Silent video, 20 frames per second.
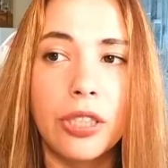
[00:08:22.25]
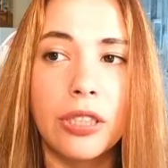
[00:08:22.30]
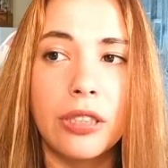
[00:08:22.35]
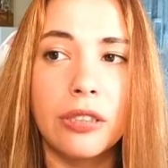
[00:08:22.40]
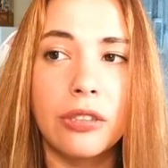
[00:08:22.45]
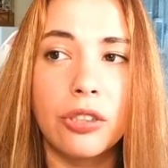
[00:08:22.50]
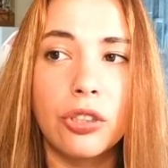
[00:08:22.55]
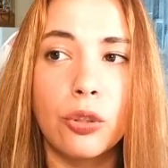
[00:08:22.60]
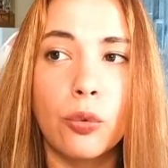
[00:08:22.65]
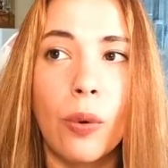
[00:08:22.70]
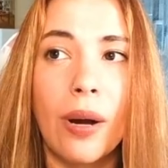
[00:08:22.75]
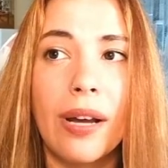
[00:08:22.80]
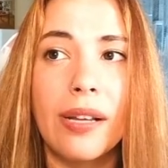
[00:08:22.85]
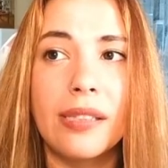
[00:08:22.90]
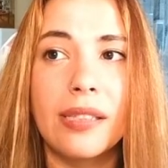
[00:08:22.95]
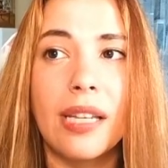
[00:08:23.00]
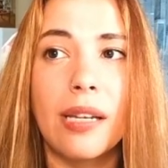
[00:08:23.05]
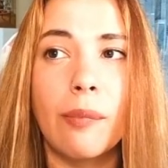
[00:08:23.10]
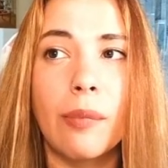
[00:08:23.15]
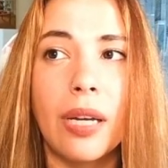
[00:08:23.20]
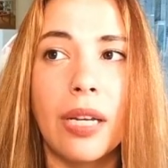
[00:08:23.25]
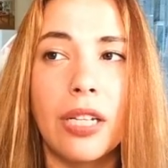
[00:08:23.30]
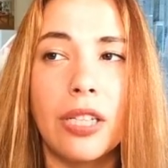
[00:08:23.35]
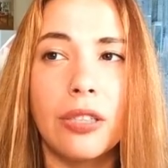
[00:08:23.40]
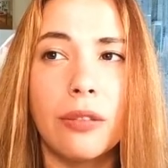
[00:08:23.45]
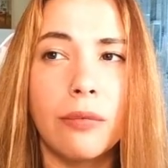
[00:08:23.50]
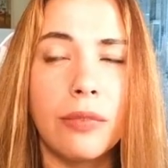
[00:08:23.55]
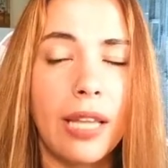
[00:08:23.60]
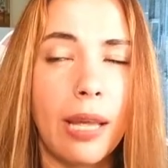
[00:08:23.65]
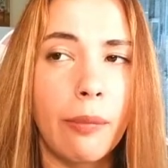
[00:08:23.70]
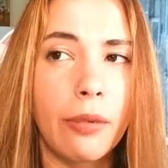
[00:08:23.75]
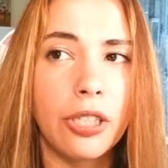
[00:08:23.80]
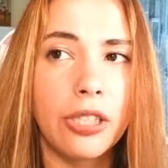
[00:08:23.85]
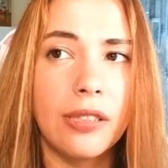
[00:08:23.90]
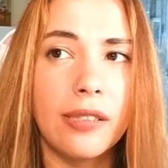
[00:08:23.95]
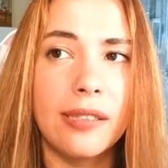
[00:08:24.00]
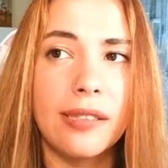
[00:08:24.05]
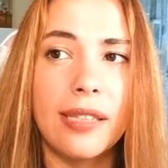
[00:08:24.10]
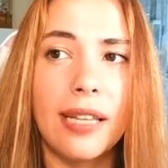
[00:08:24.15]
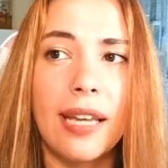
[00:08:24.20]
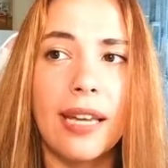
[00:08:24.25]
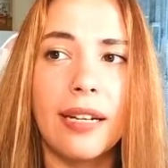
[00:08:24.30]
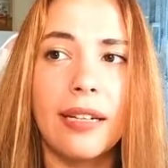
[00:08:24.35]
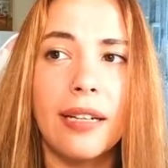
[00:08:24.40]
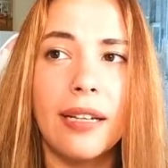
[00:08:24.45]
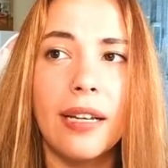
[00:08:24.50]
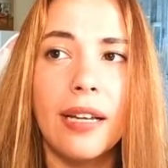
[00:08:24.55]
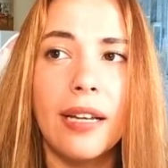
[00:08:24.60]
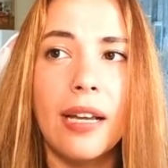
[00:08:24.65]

it deals twice that damage instead.